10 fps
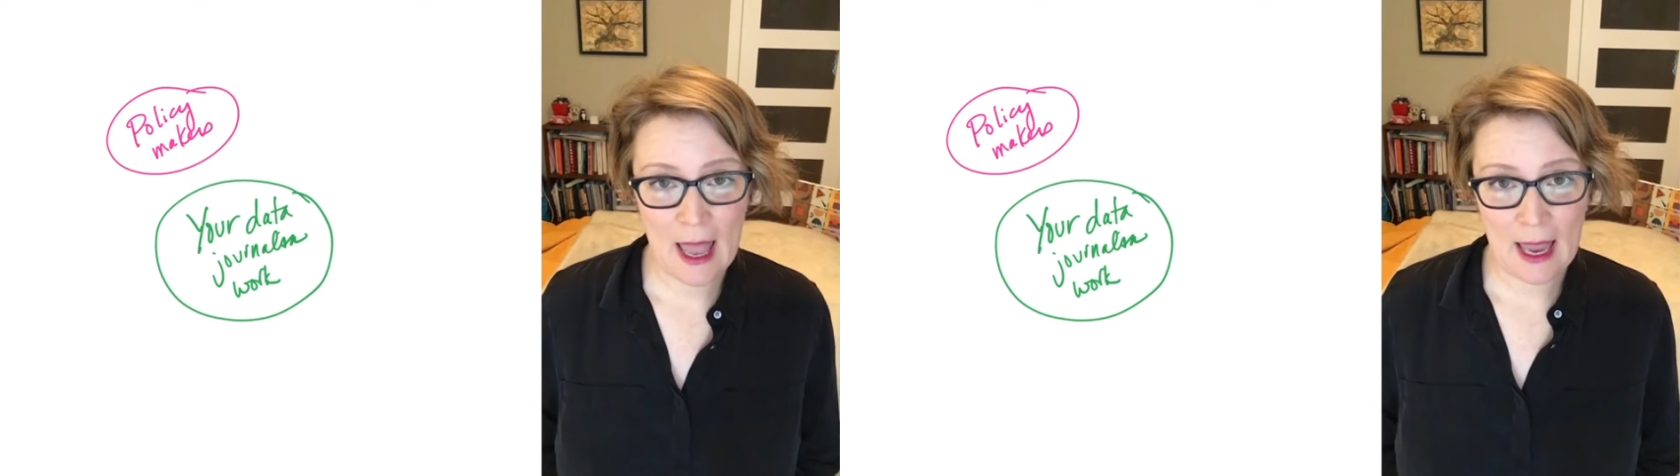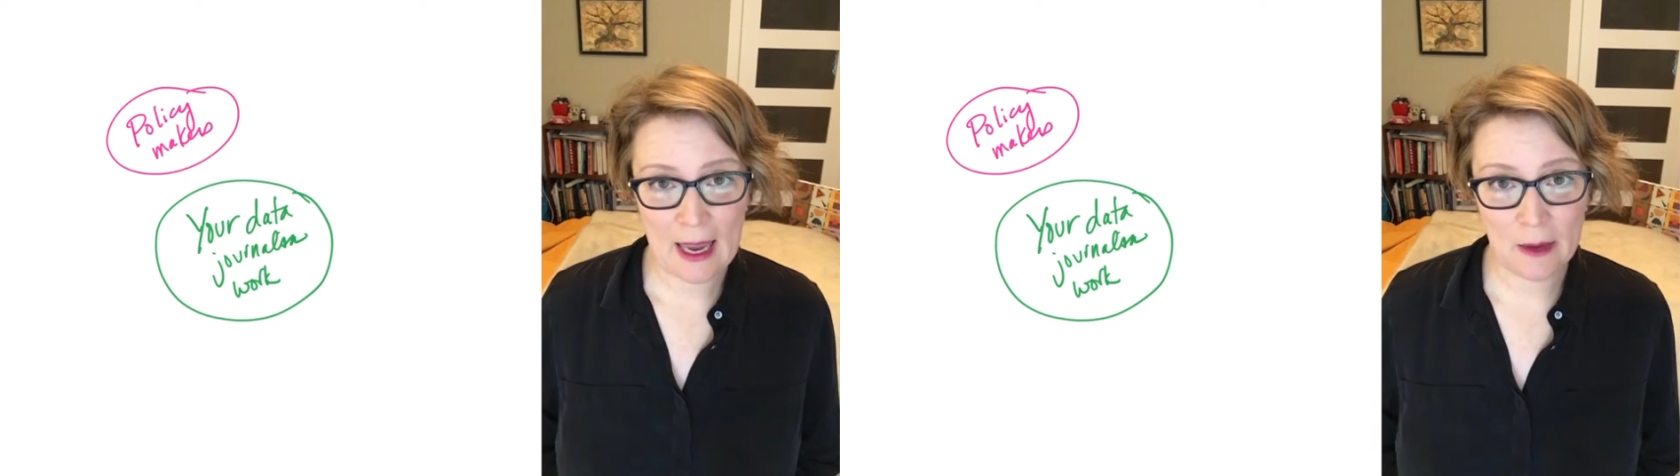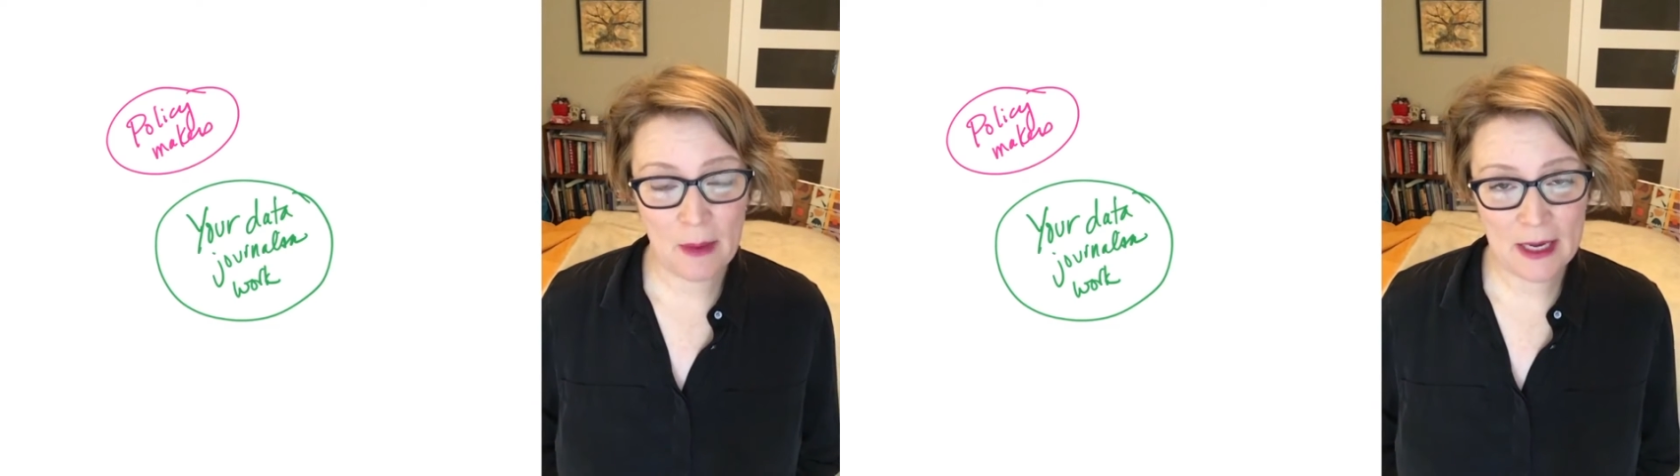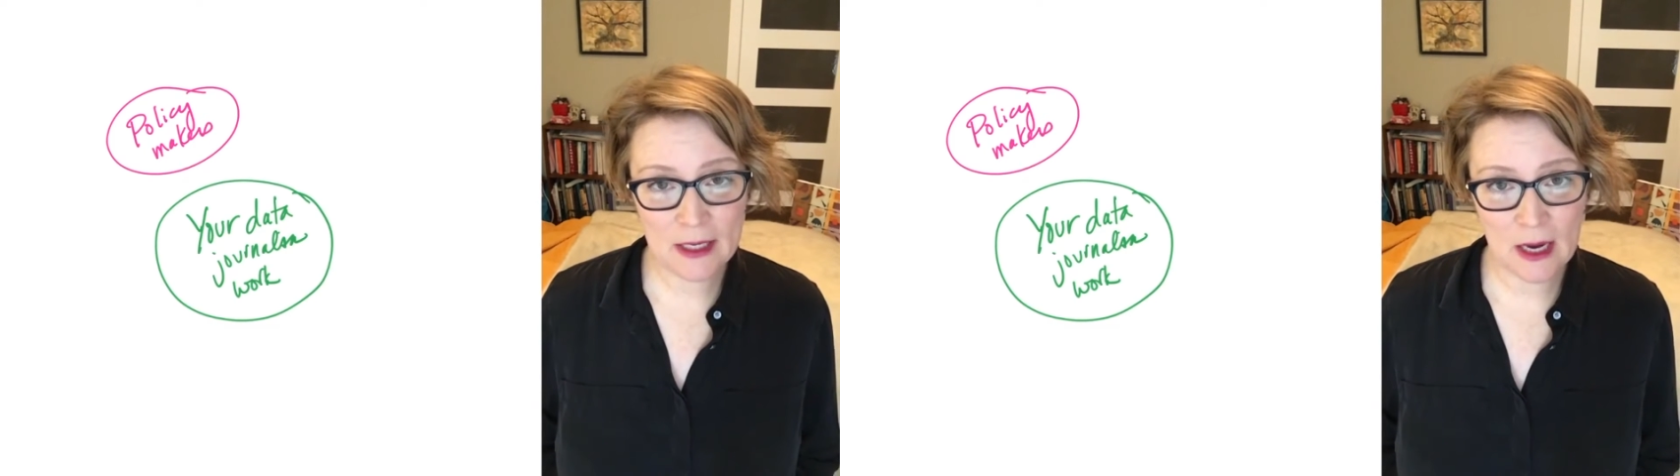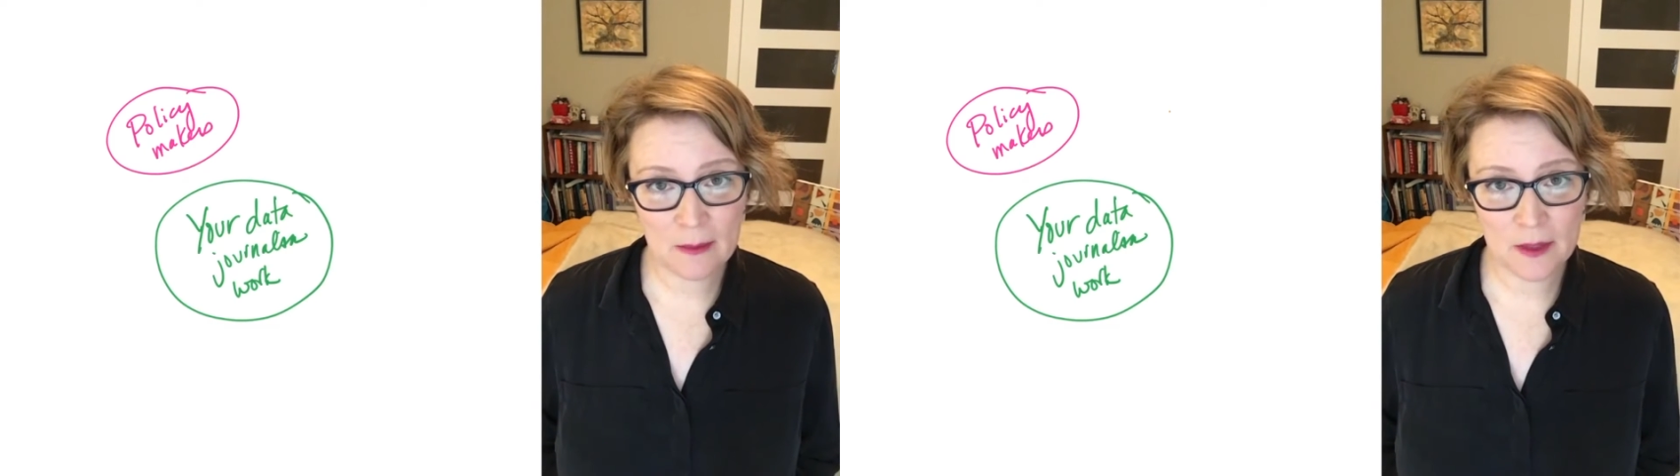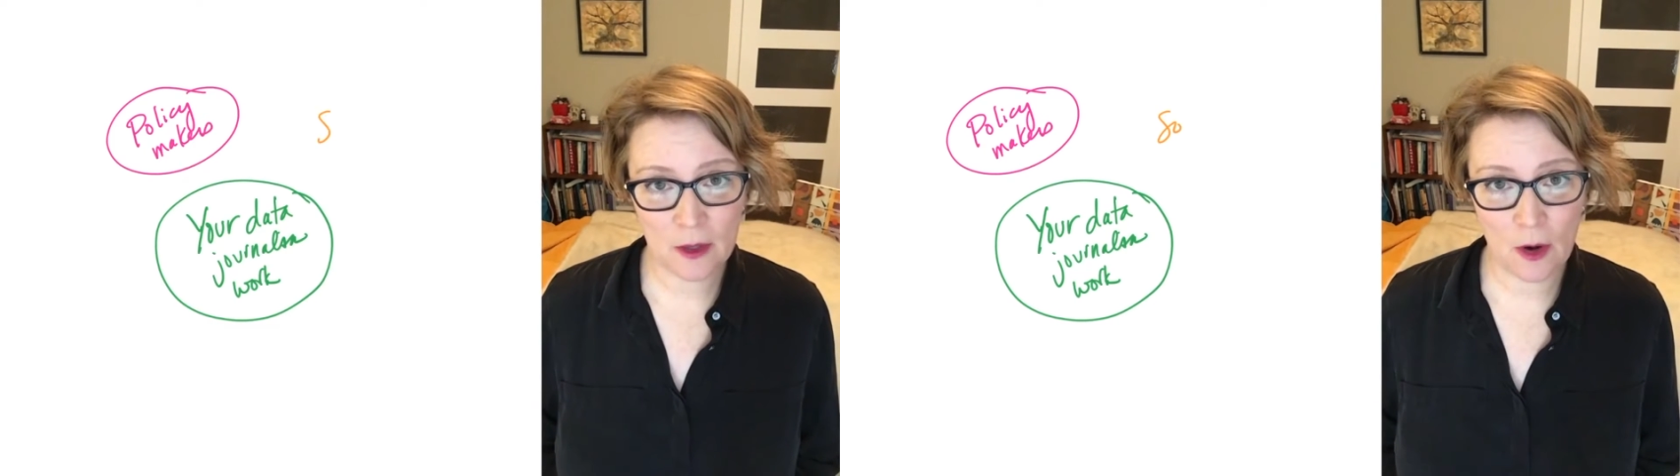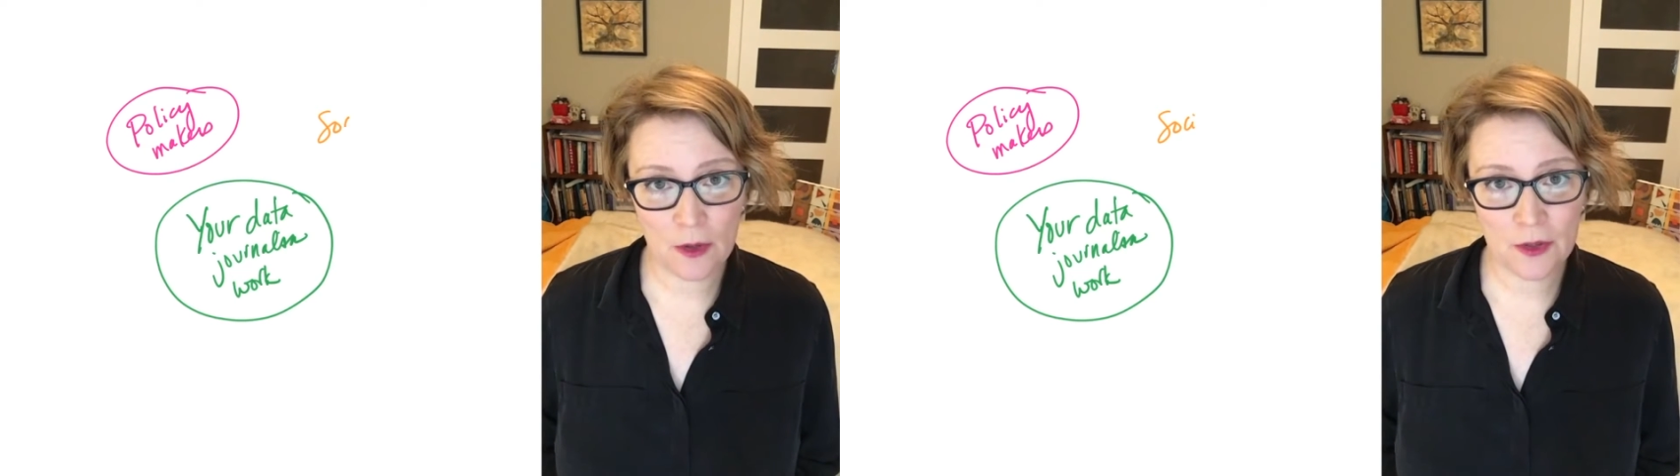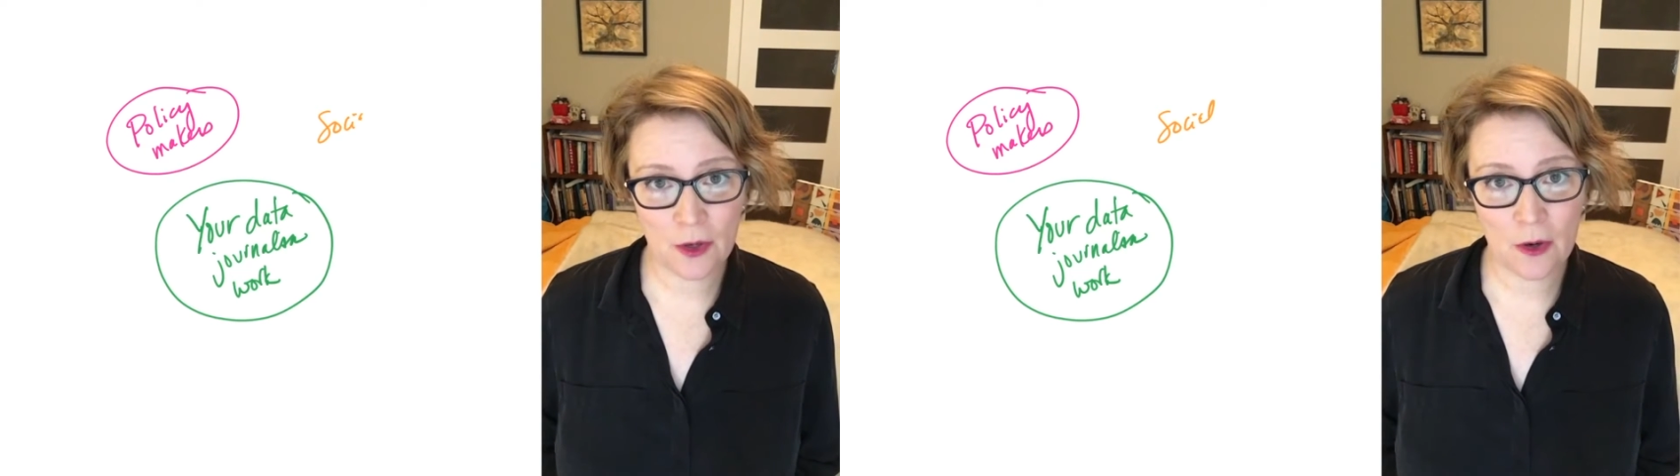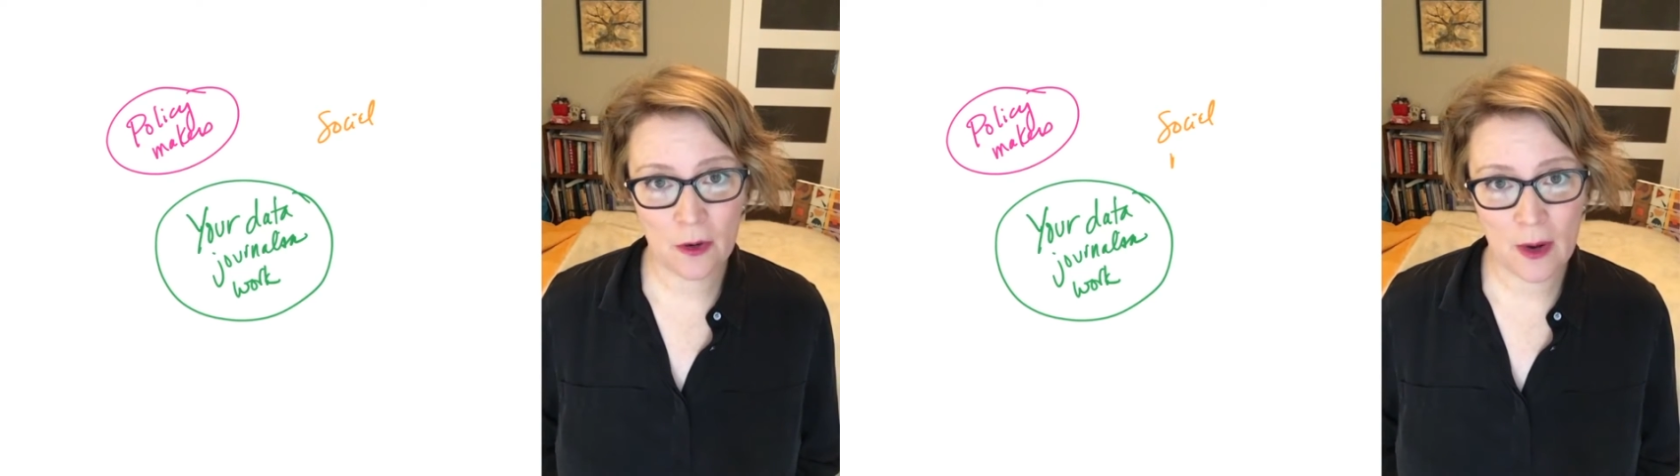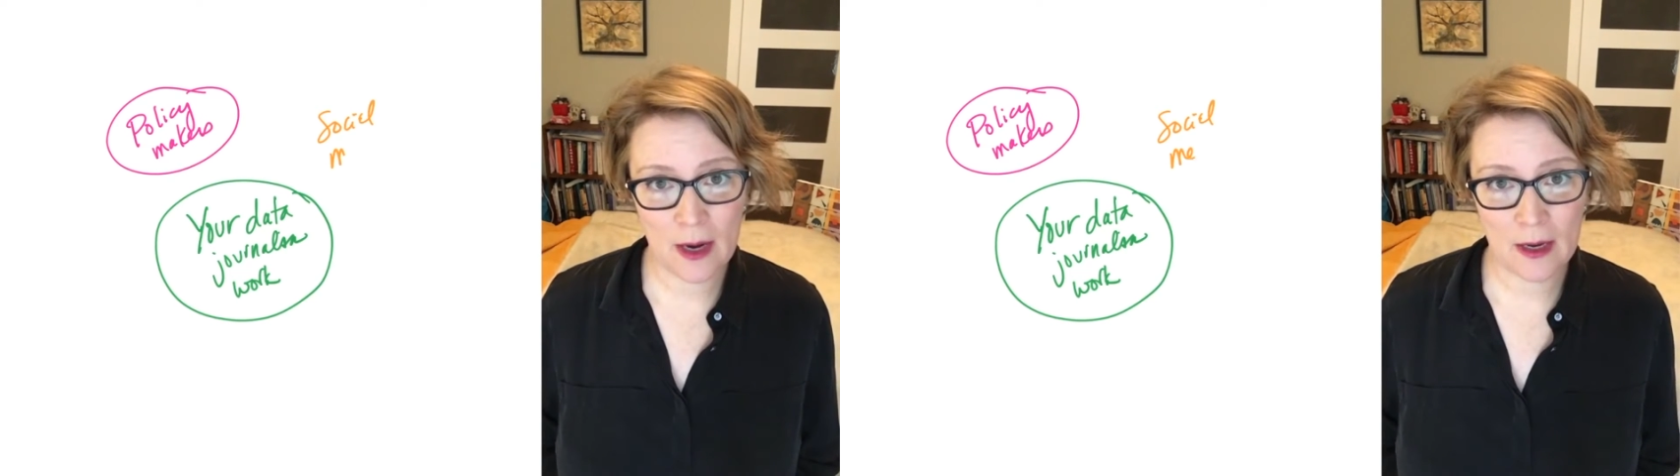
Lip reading: And many times they're also